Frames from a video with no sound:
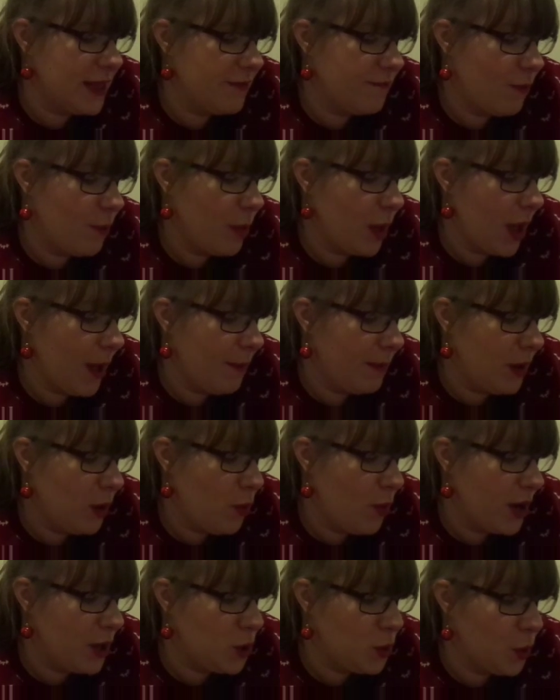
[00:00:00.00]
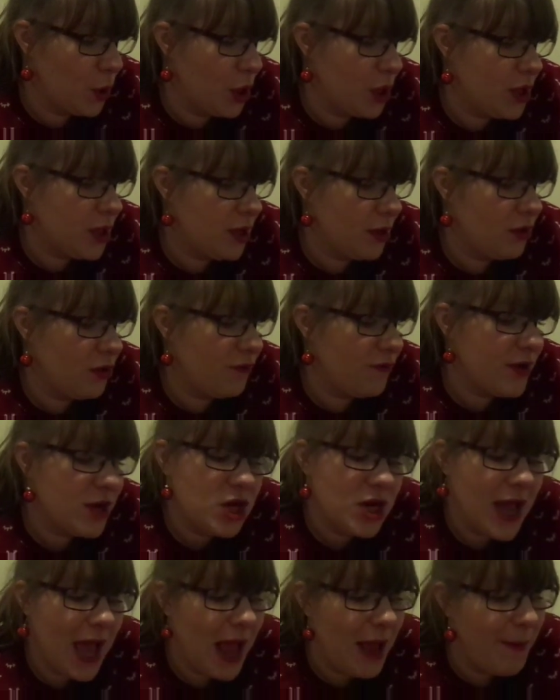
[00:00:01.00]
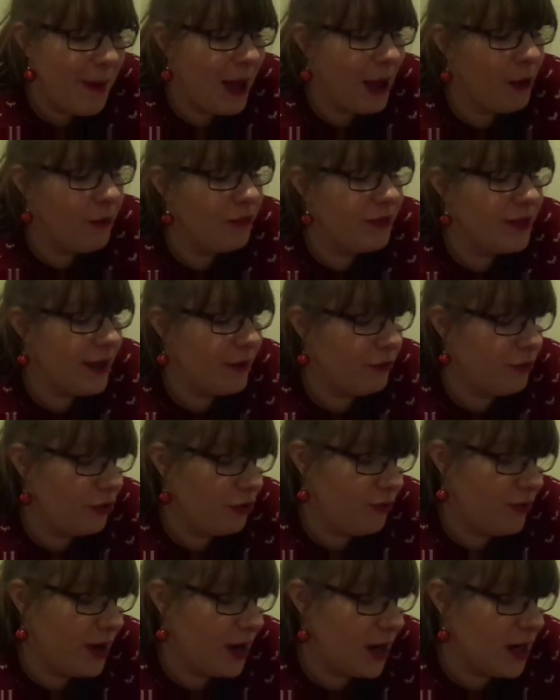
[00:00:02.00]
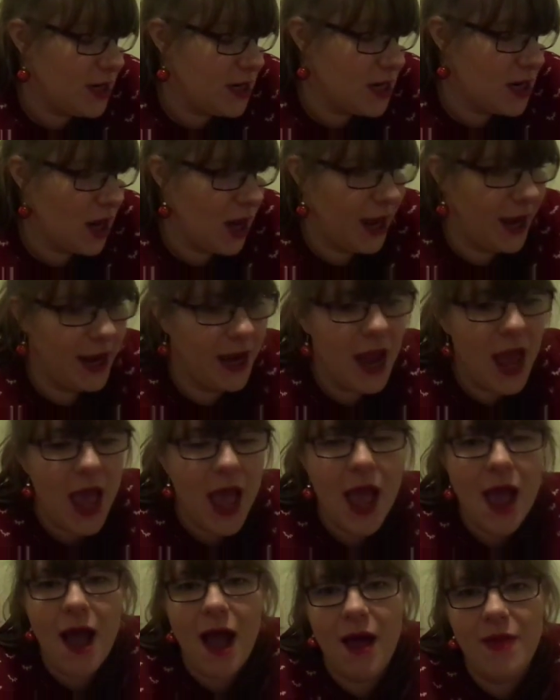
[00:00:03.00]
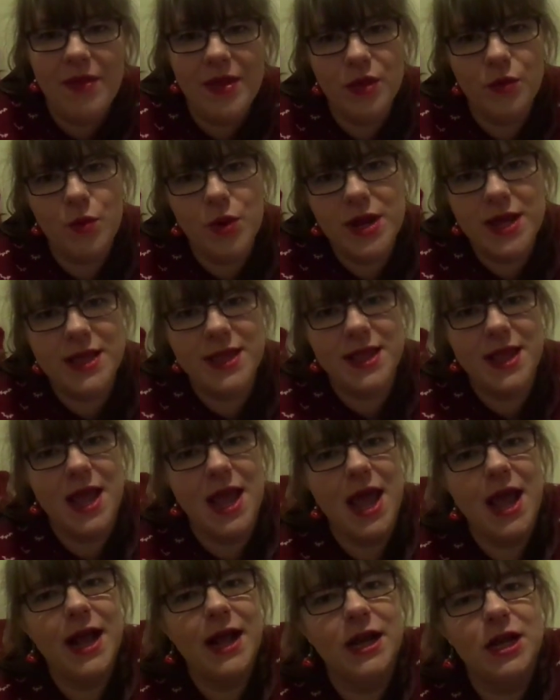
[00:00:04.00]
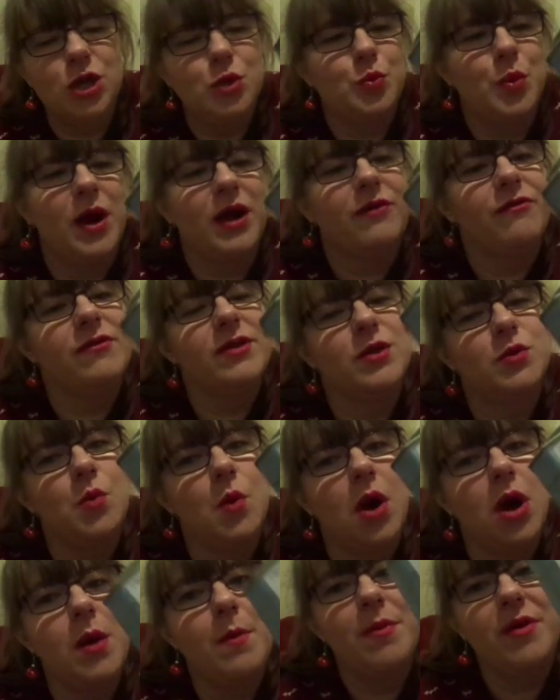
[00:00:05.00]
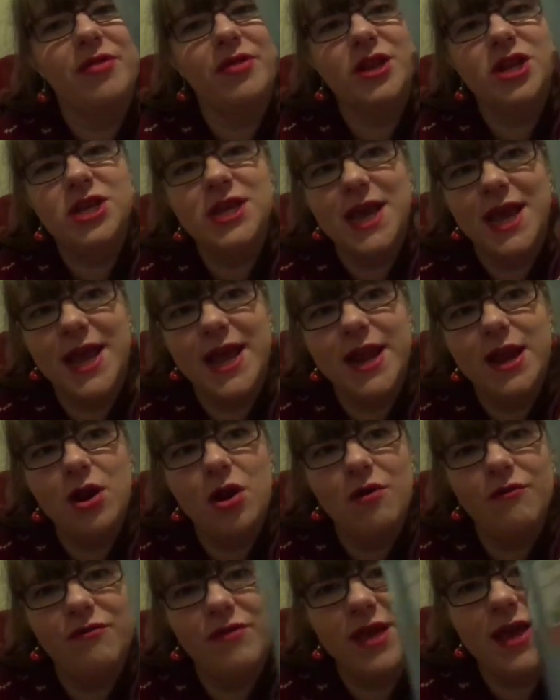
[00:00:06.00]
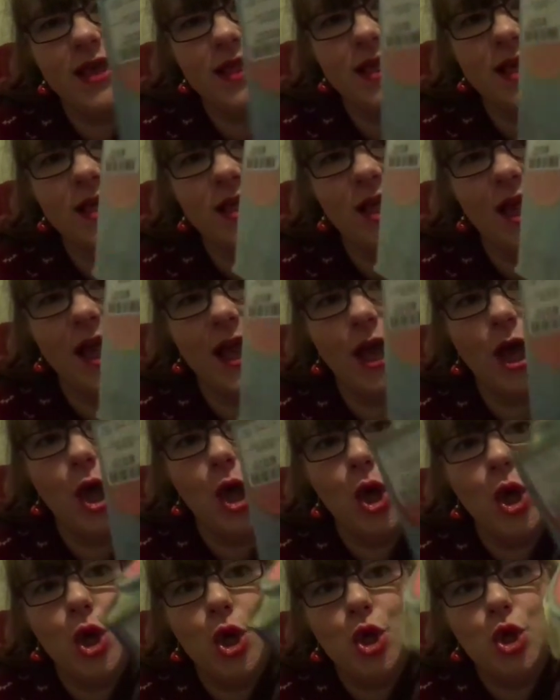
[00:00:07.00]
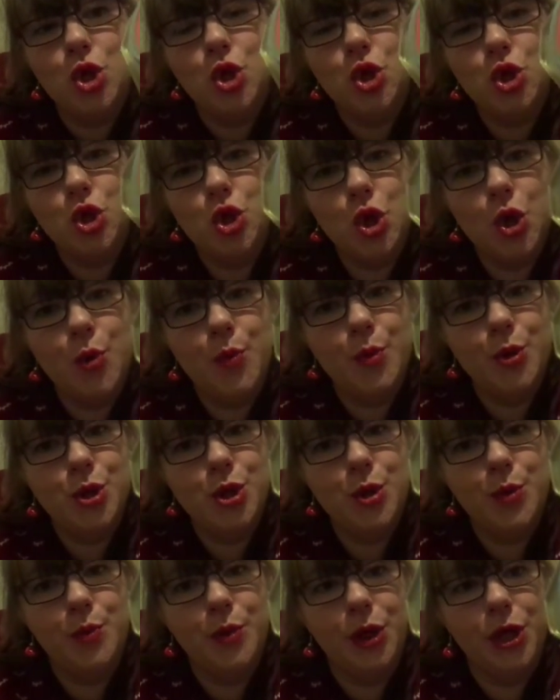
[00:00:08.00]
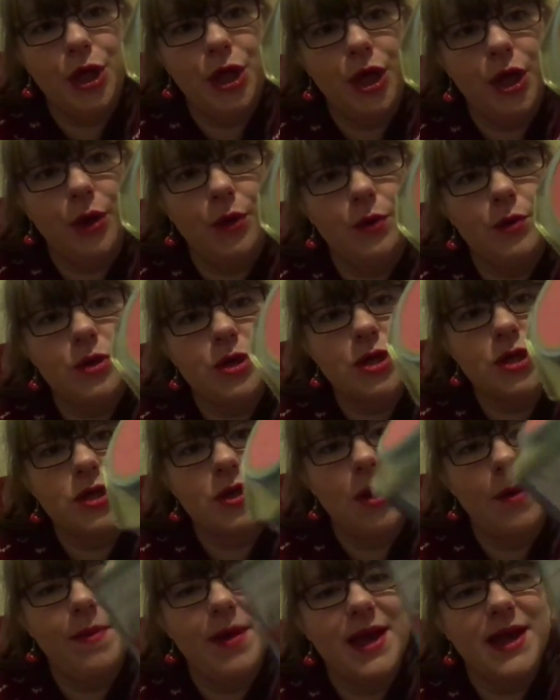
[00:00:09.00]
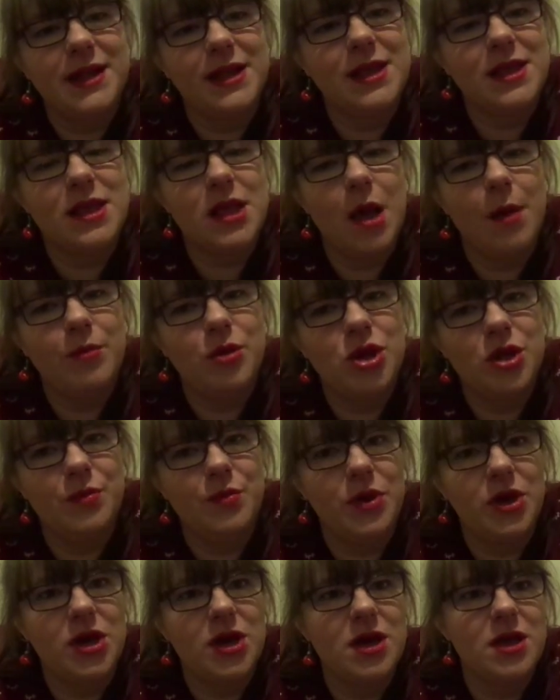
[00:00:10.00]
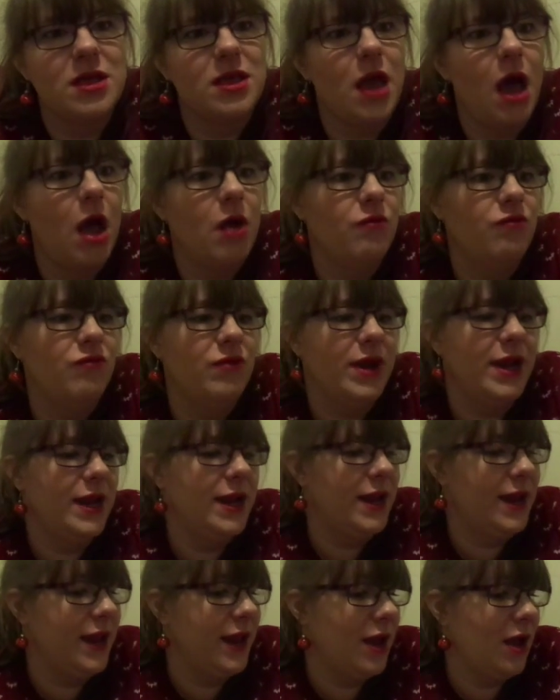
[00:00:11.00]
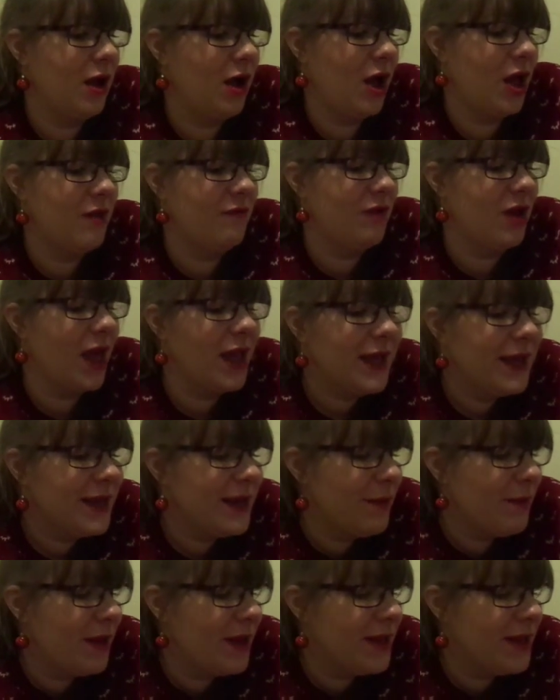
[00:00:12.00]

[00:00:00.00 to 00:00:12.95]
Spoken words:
it's from the company Wedgwood. So it's originally £8 down to £3.99, and this one is the English breakfast one, but the tin of this is like super duper cute. So I picked this up just because I really kind of liked it